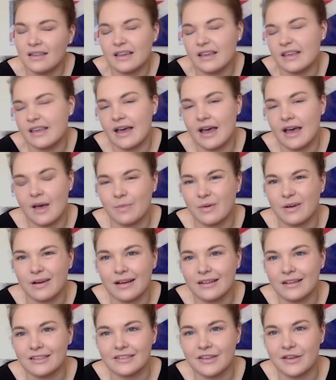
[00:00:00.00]
like, yeah, but
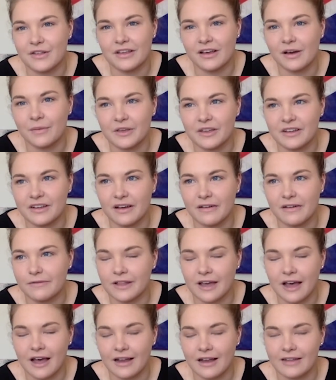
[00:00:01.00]
I just don't think I'll be good enough for
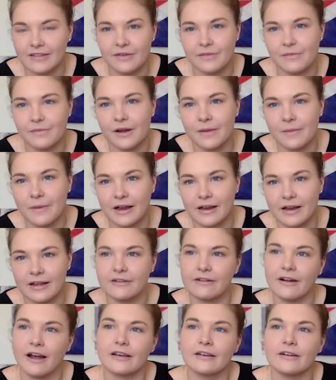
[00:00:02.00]
that. Like, don't worry about it,
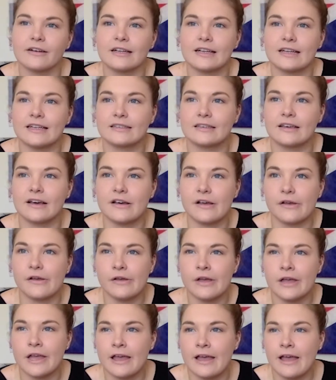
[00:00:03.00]
crack on, let's go.
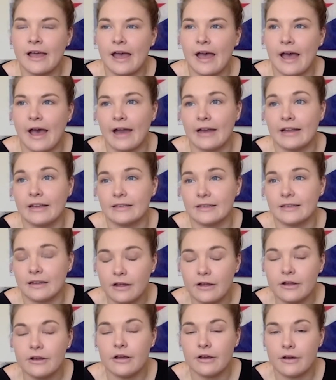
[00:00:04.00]
And he's like,
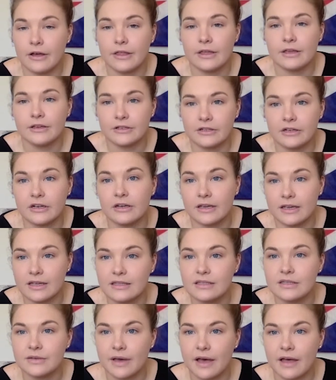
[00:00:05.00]
no, I think you should look
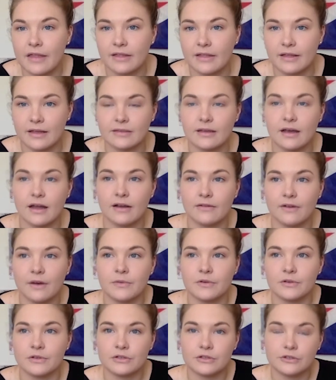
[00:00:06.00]
into it. I think that's kind of
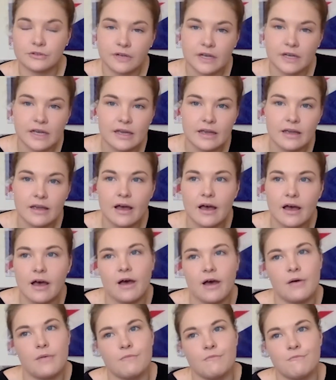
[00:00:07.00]
up your street.
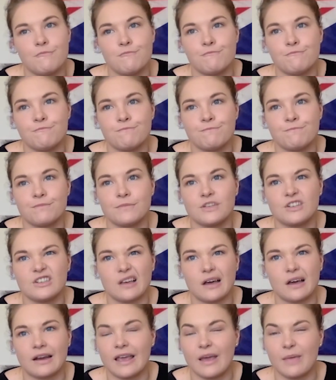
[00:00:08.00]
Just
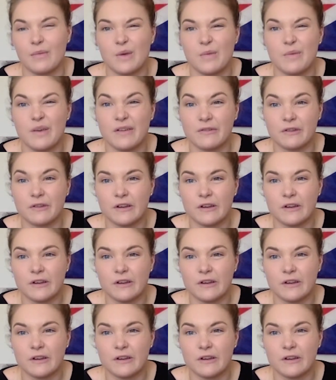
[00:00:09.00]
kind of gave me a bit of a